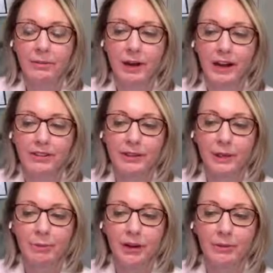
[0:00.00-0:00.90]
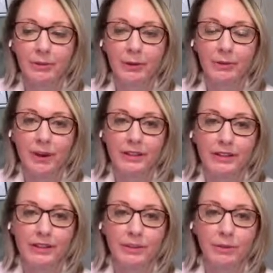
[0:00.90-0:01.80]
imagine that a parent wouldn't want
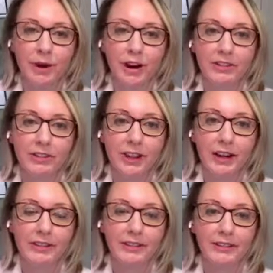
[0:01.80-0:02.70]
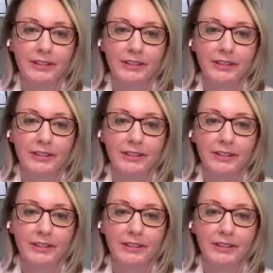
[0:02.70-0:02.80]
to squash that